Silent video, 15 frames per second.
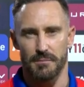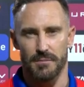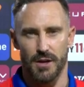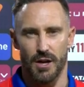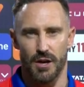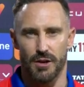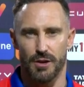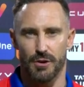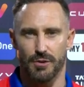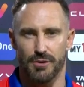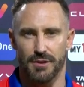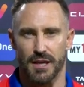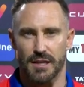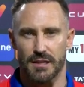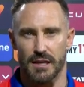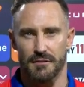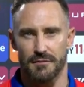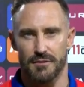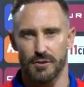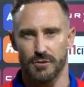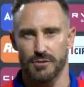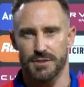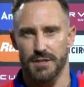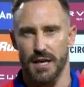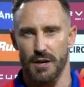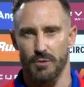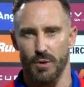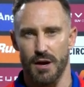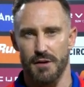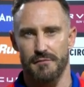You know, you think that you'll stay
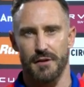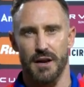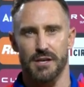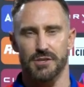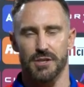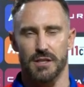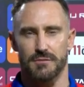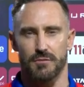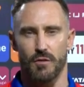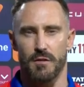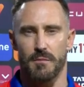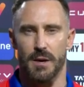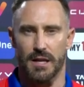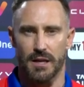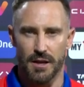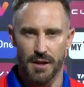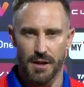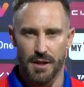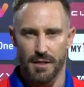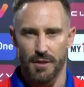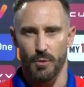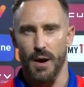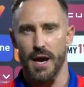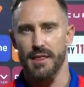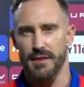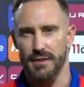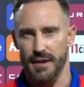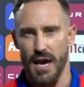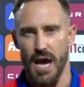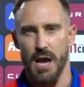at one franchise forever, but the way that
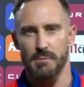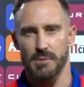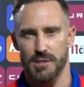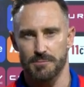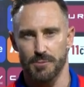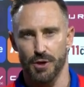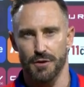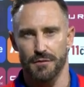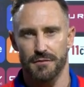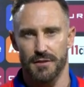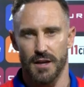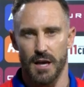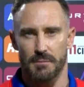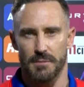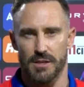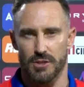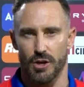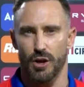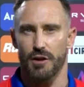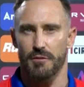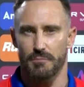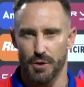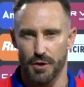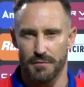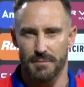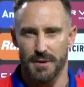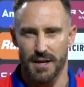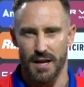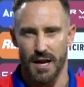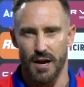the game has moved, there's a lot of
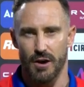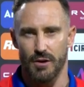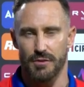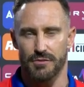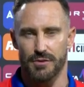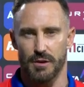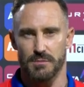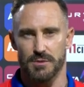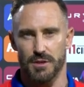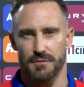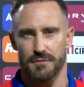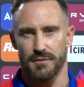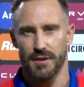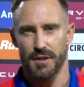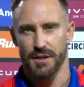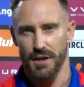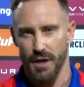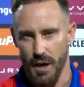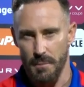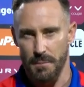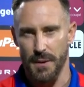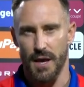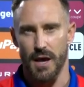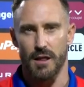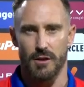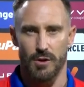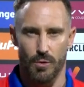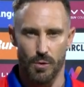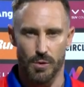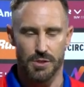movement now in terms of the IPL
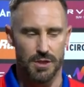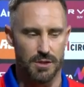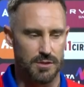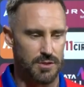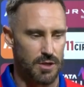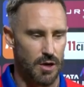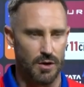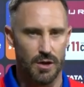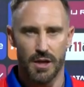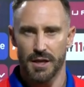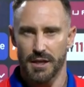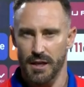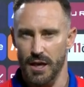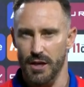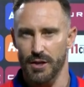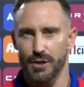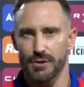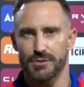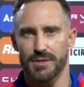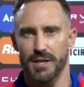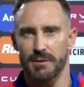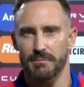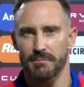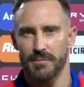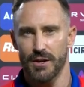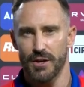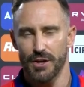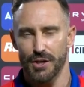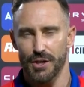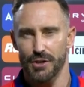and auctions. So yeah, new team,
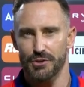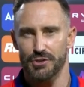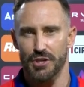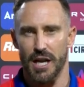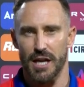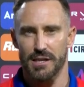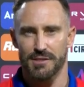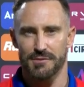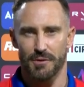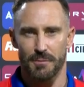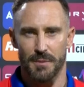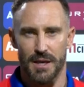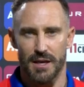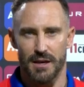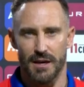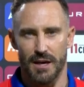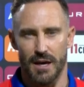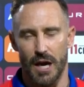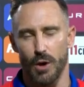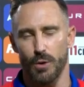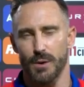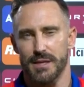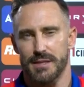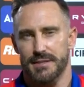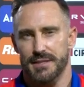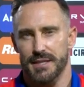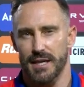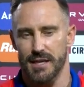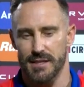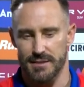new challenge for me. I always
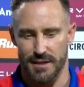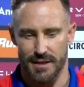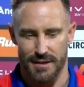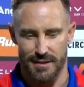see it as